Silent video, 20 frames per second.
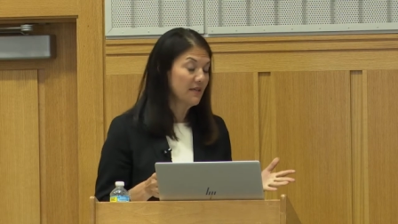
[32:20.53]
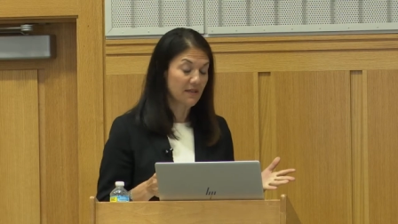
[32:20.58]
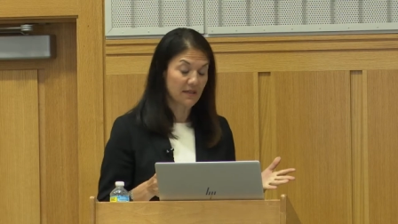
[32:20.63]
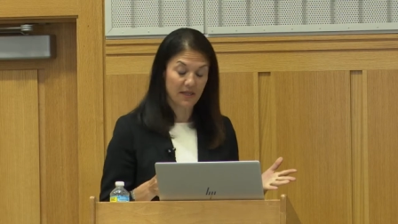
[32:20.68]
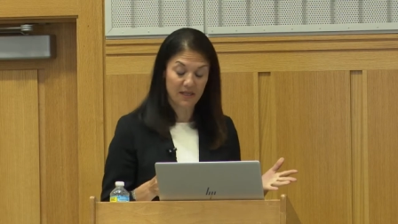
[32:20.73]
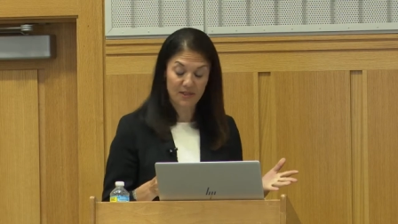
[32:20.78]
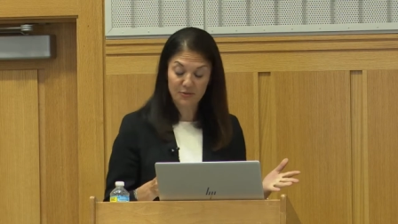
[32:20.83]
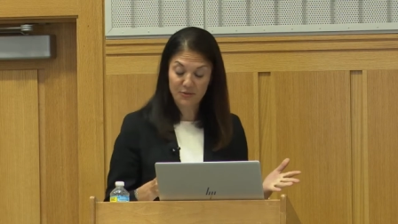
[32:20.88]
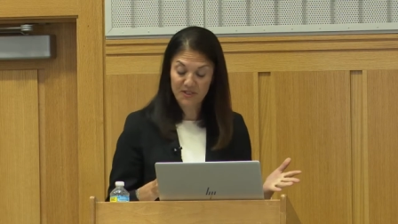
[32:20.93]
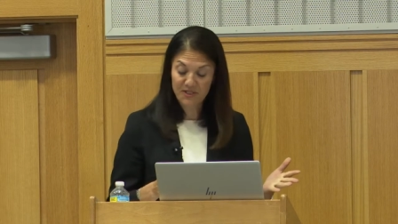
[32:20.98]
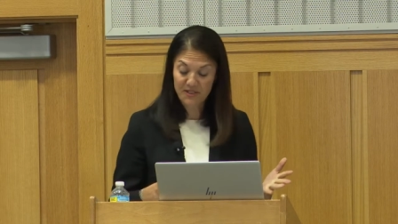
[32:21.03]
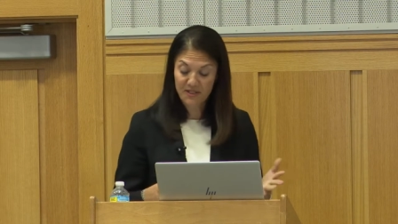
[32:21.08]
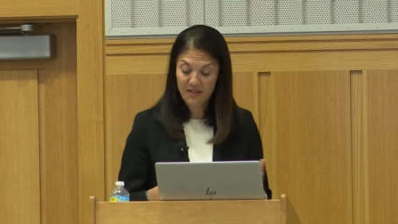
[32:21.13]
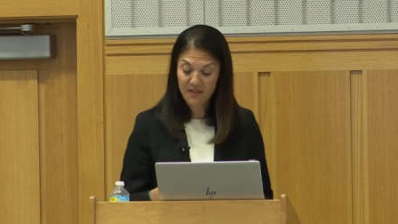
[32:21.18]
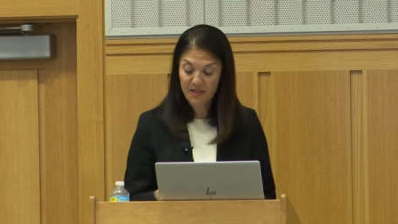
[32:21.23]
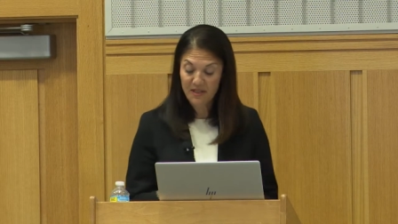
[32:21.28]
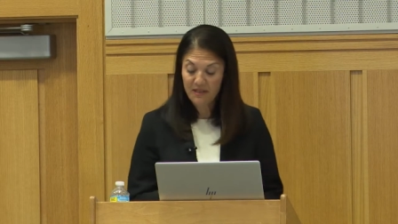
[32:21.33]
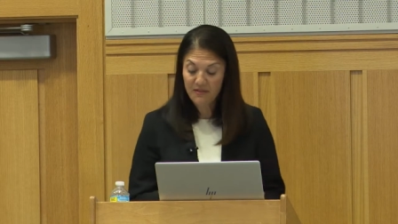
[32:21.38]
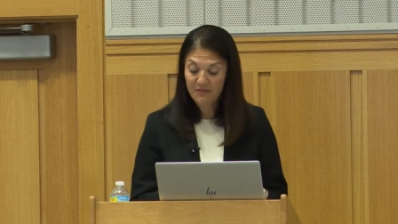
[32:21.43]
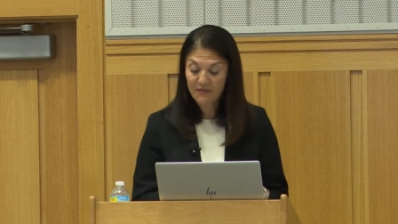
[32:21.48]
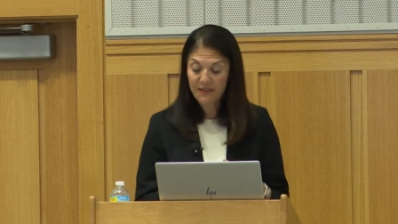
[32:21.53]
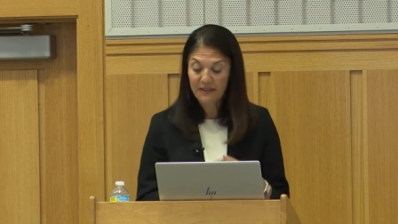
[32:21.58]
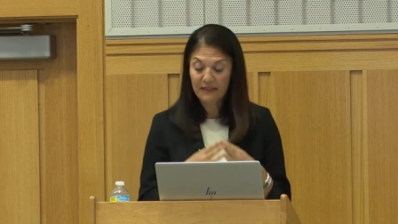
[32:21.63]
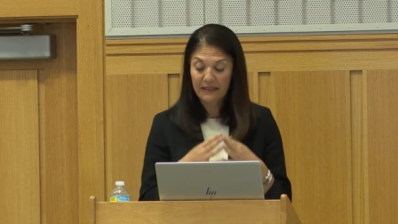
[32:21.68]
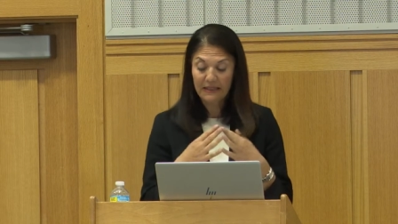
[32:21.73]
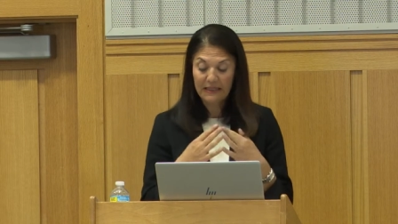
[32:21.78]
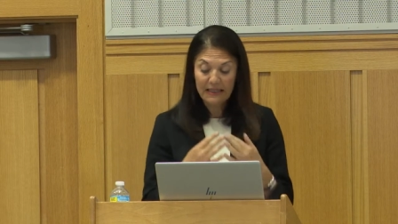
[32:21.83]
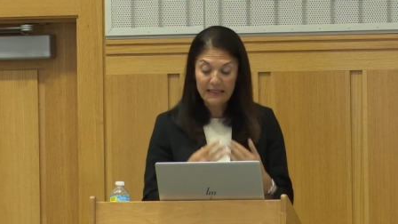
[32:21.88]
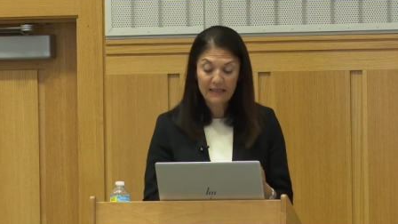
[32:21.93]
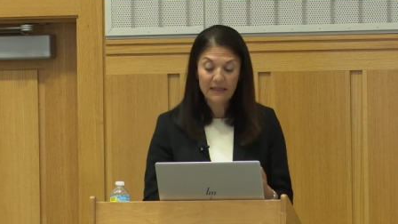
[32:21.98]
countries, even
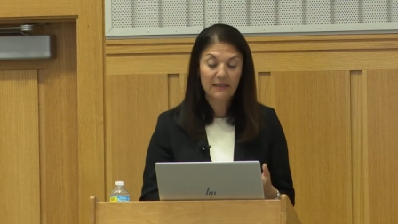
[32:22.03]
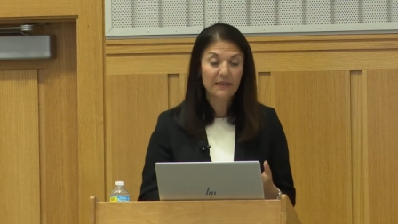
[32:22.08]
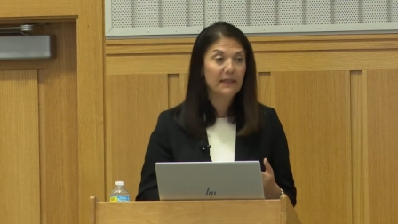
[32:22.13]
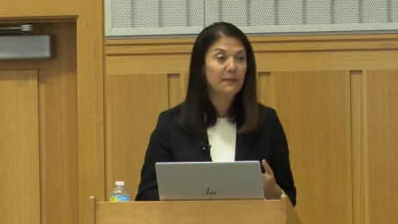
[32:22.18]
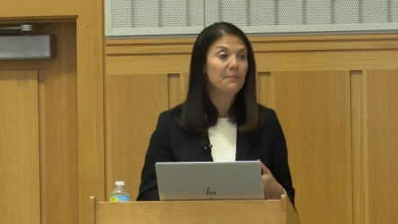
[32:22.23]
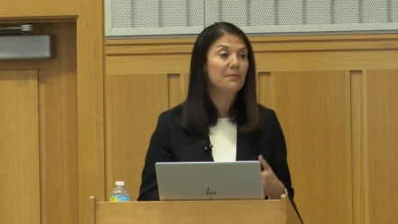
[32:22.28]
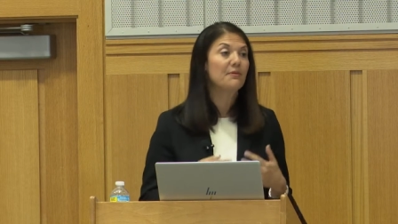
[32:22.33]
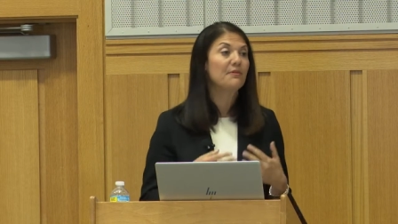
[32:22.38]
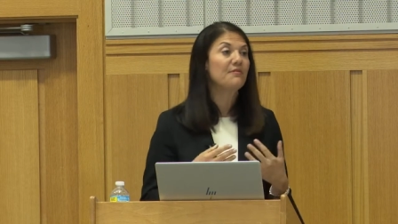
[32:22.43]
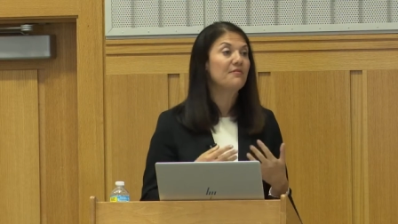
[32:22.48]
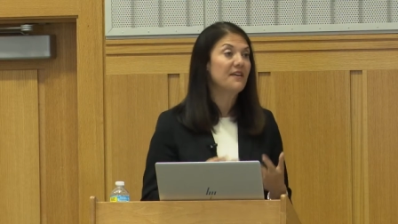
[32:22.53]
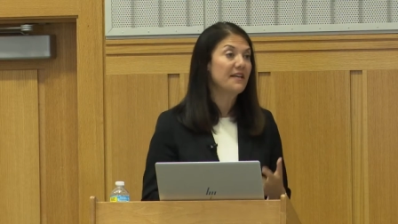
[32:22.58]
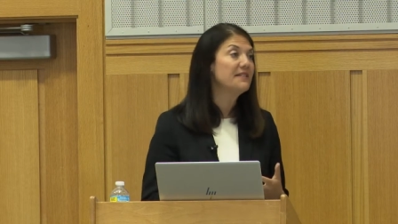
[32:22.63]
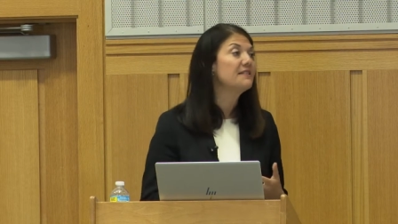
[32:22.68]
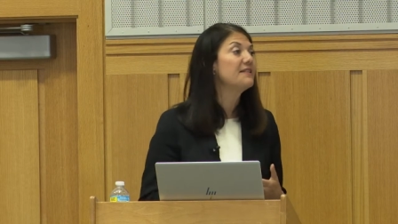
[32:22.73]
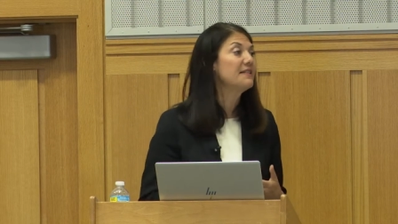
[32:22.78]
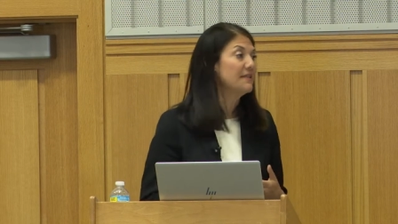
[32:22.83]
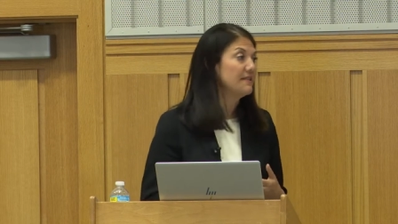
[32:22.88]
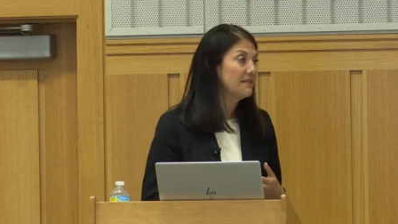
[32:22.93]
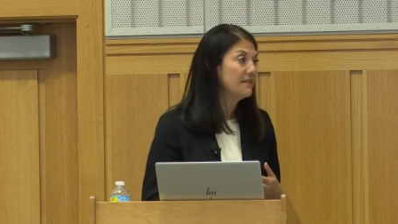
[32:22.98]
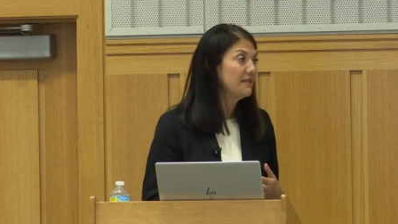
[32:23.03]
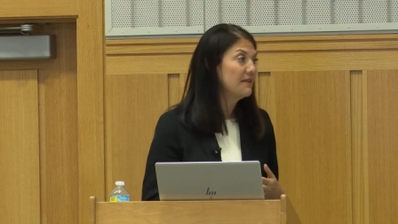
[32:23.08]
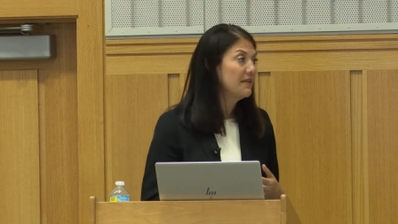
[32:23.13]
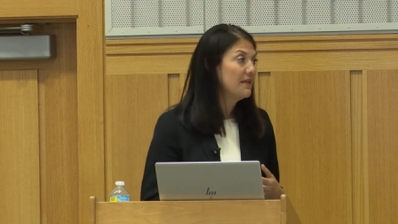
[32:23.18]
legally prevented